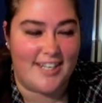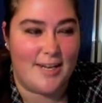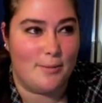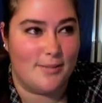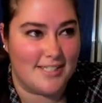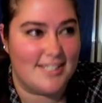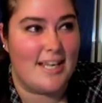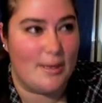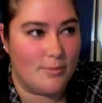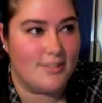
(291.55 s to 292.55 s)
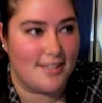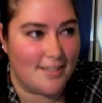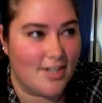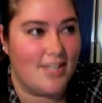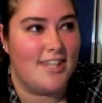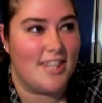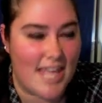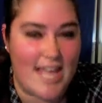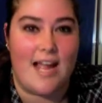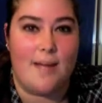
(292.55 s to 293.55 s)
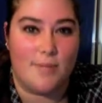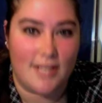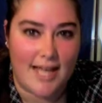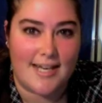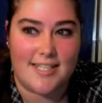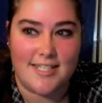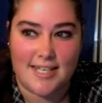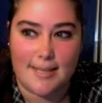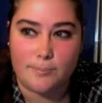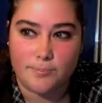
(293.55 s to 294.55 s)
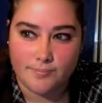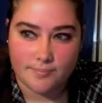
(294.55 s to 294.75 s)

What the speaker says: It was a good thing. I'm glad I did it.